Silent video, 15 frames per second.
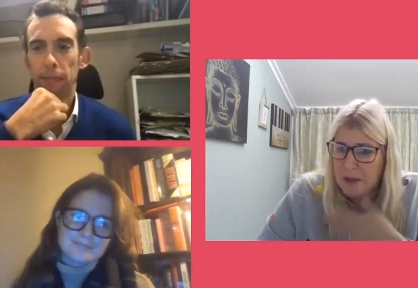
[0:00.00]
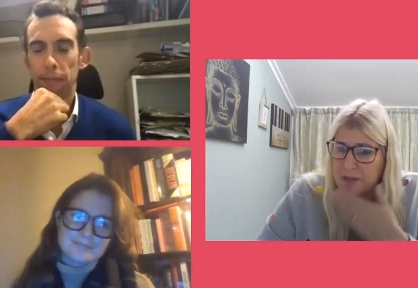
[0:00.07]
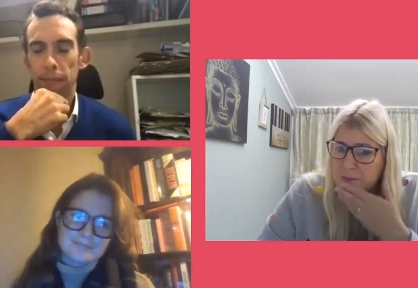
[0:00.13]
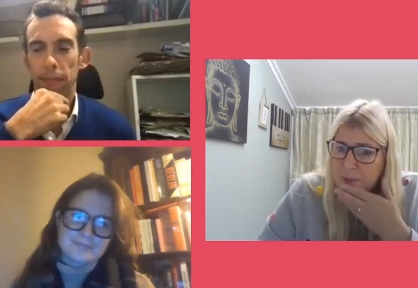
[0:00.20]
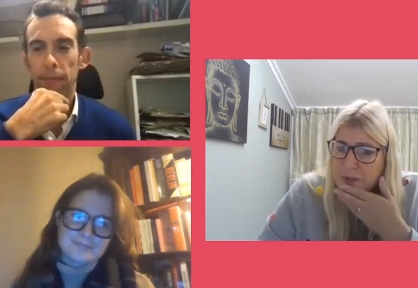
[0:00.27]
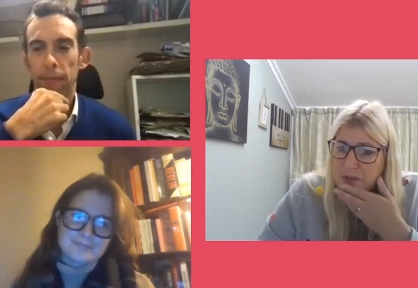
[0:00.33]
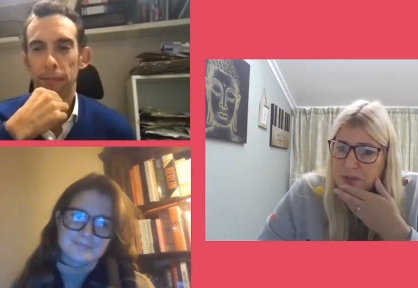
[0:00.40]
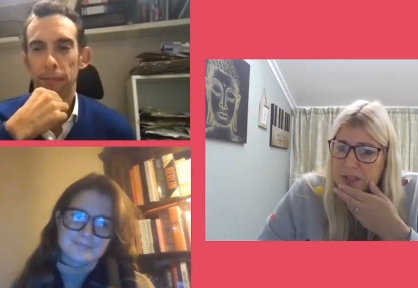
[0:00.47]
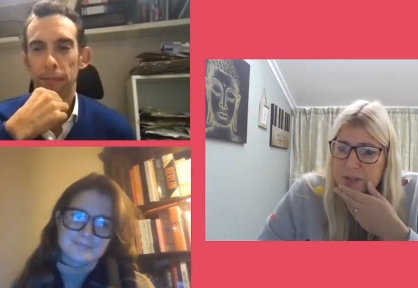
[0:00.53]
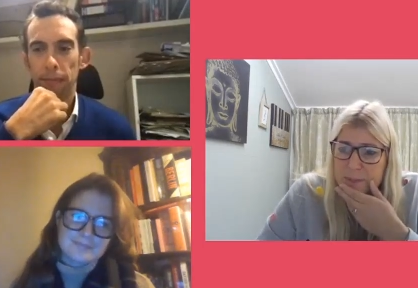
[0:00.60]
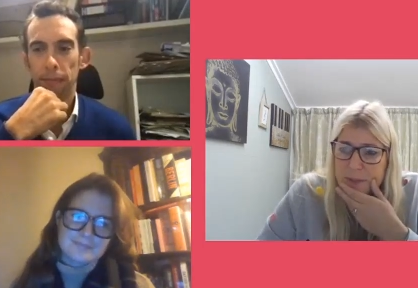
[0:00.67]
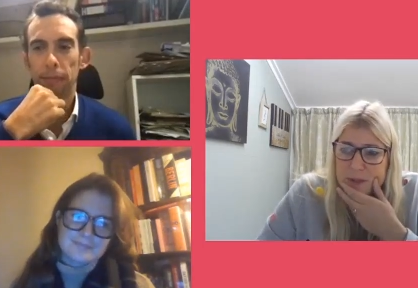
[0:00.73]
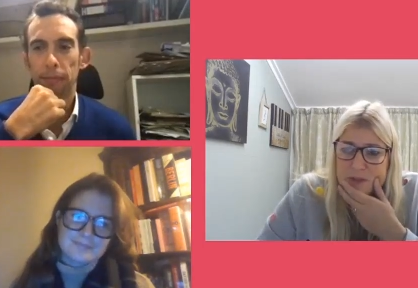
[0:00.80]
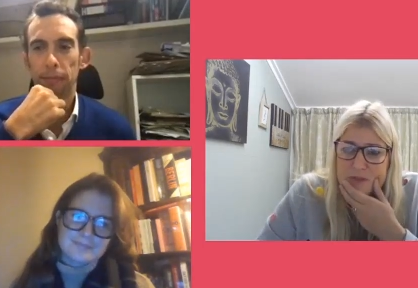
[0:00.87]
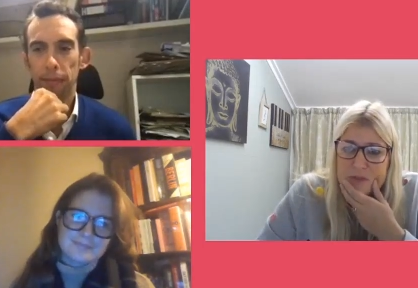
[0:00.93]
Speaker 1: I suppose the
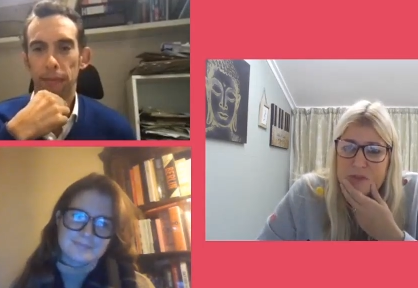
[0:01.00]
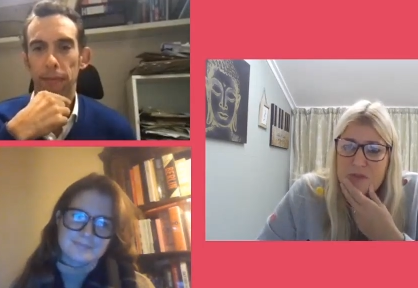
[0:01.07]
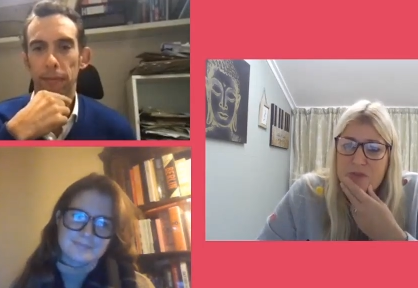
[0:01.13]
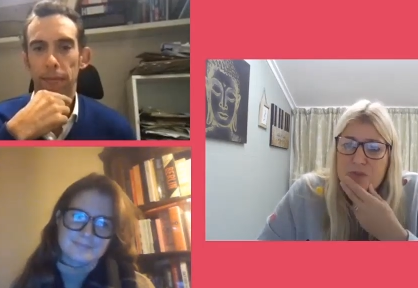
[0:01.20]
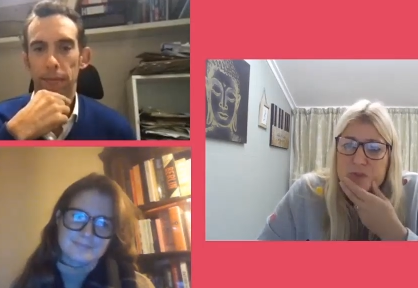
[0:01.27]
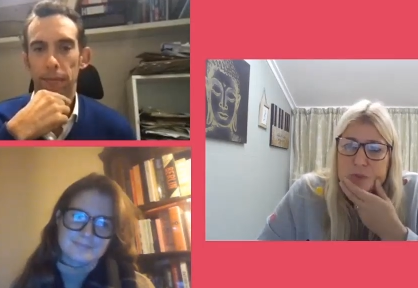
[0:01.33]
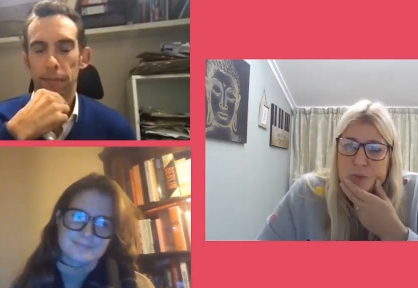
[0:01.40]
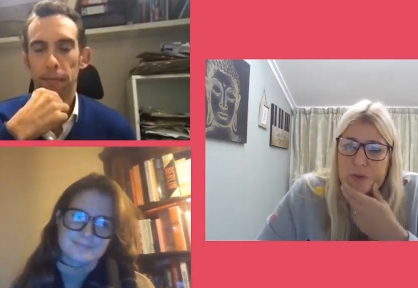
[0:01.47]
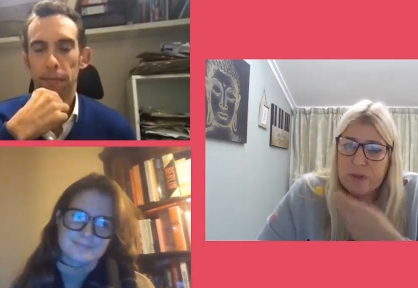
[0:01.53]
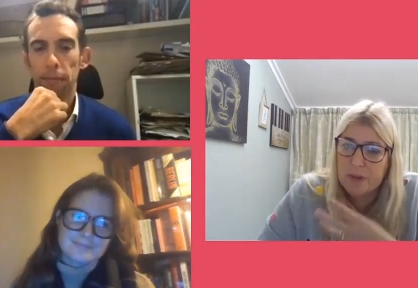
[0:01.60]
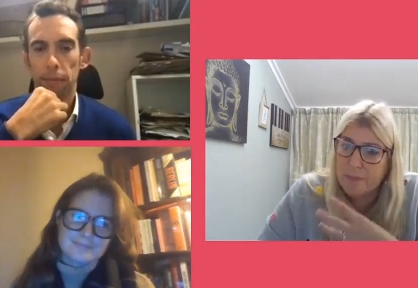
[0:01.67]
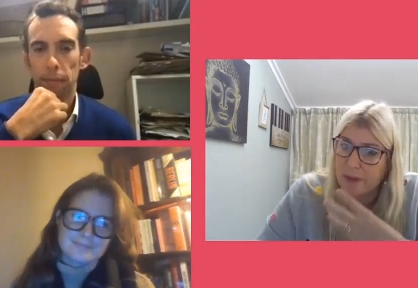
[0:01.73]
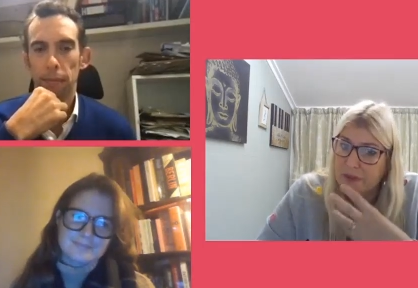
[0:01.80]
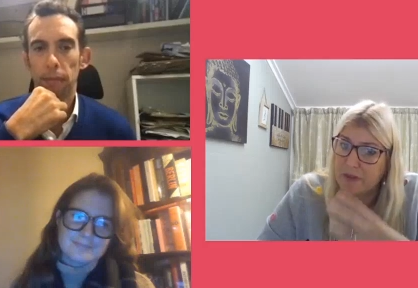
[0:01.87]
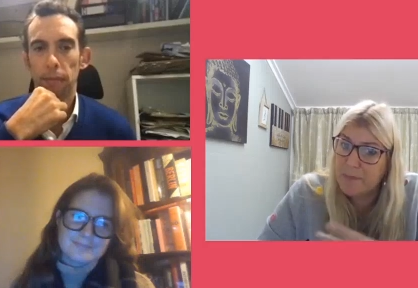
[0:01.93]
expander Susan's talking
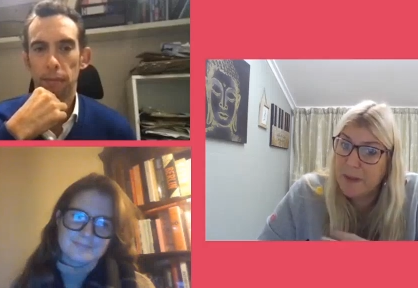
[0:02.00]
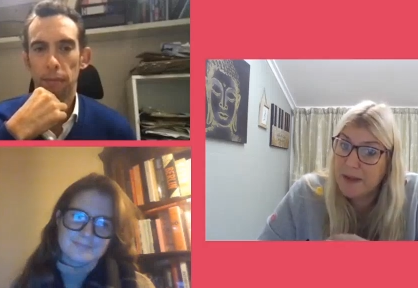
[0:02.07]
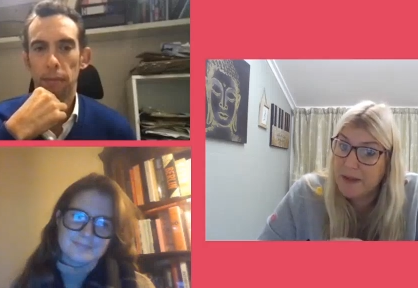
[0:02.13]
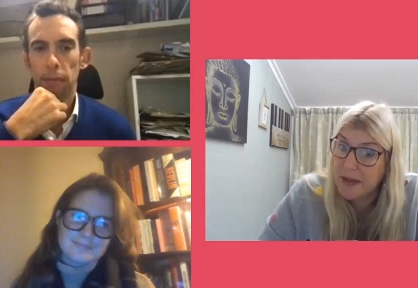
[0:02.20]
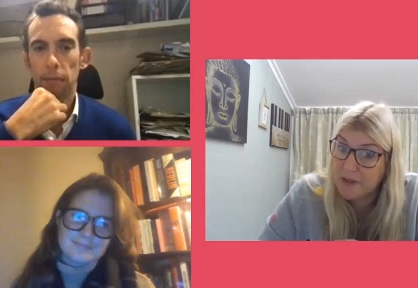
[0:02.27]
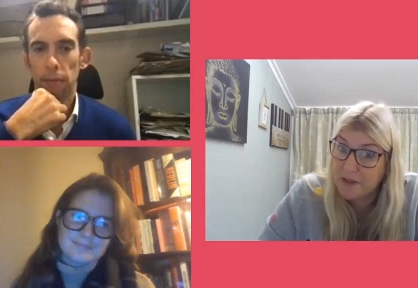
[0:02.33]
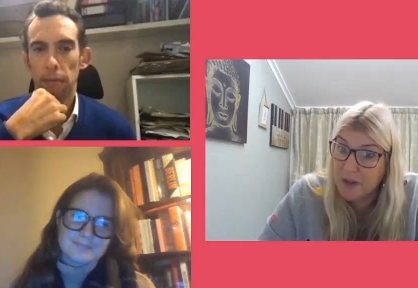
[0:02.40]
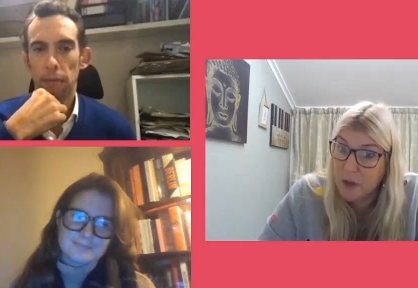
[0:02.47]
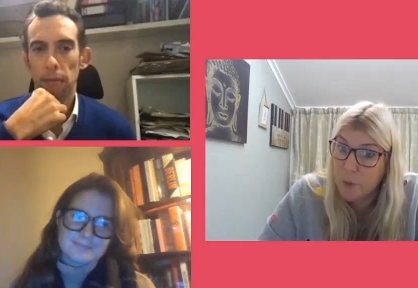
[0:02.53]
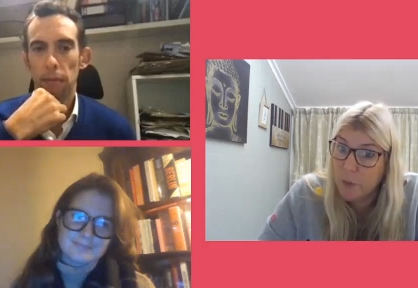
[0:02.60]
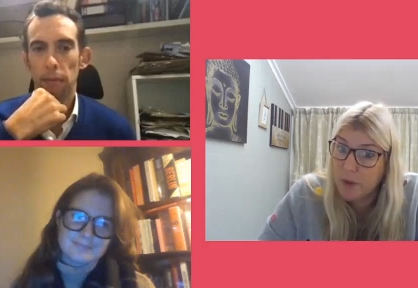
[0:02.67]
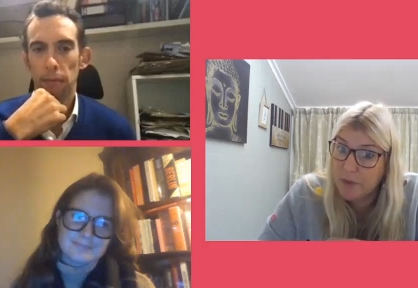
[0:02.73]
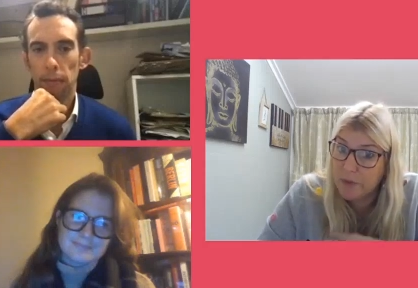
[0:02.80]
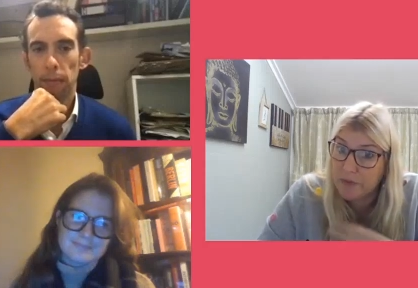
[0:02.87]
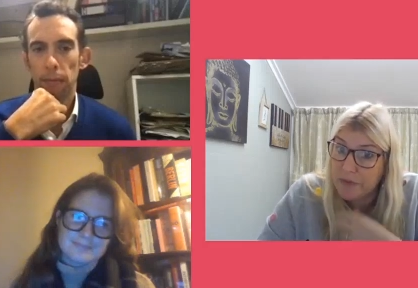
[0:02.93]
about are the magnetic
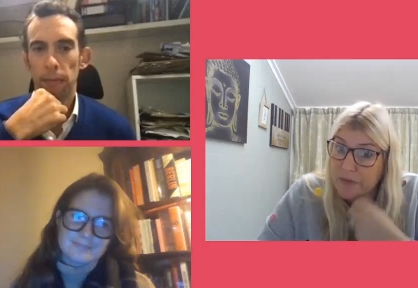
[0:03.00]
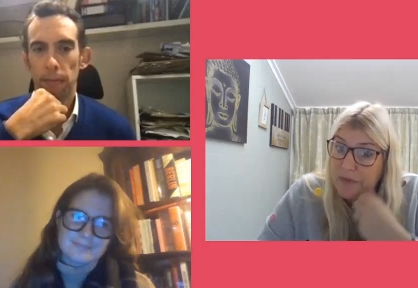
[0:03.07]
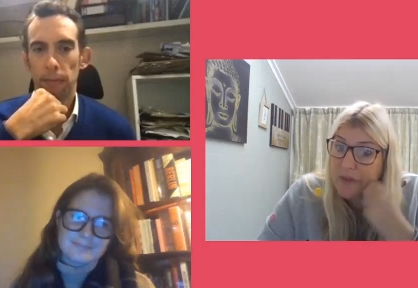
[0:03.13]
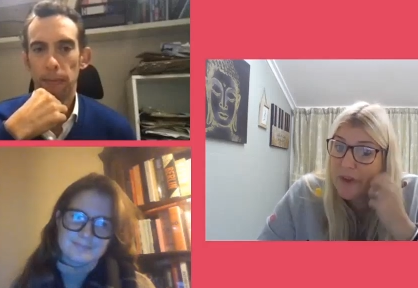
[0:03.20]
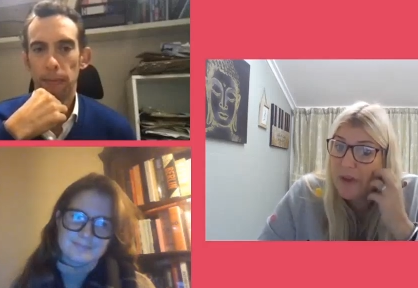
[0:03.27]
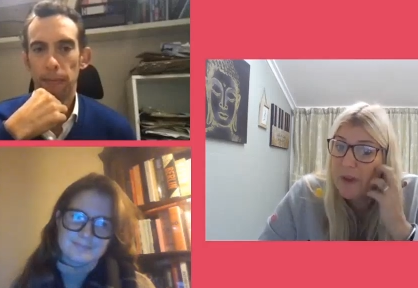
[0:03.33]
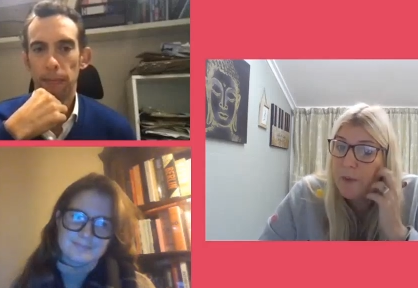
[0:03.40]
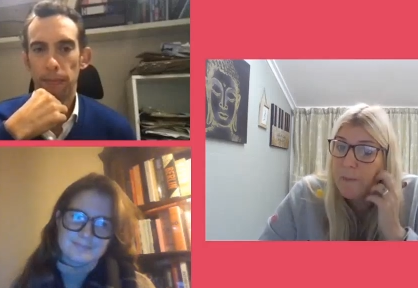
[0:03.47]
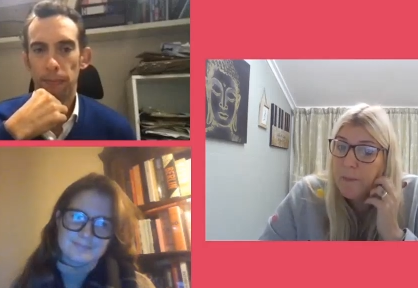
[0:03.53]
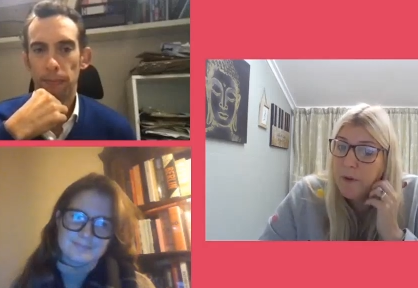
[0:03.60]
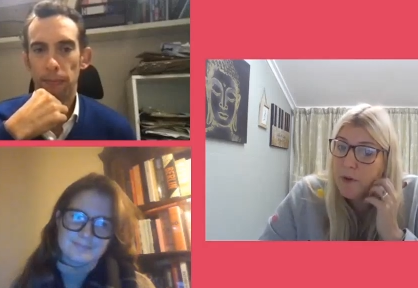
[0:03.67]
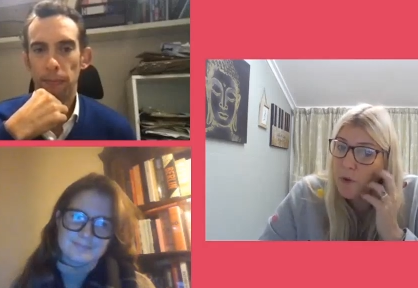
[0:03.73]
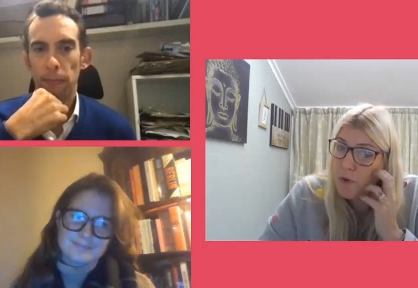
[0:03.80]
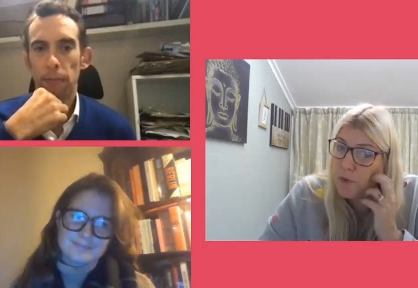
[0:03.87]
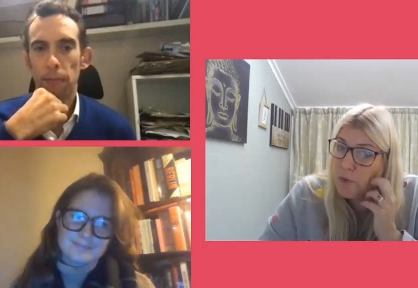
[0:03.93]
ones, but
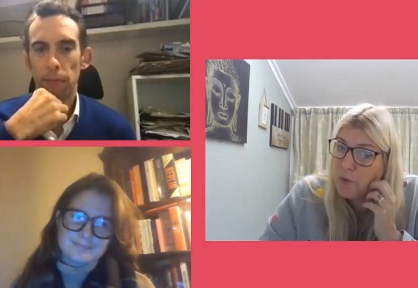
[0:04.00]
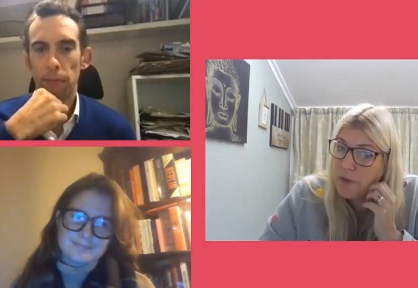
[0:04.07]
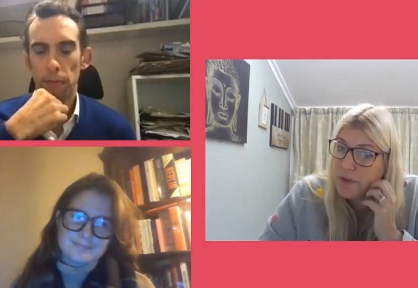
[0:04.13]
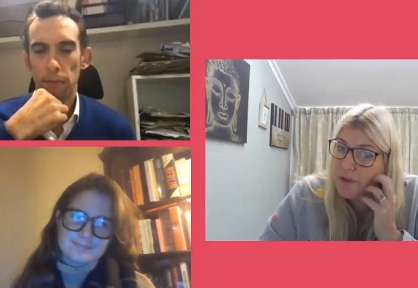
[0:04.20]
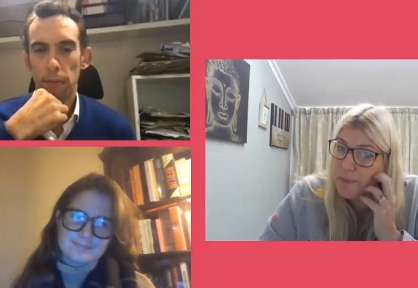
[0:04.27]
not all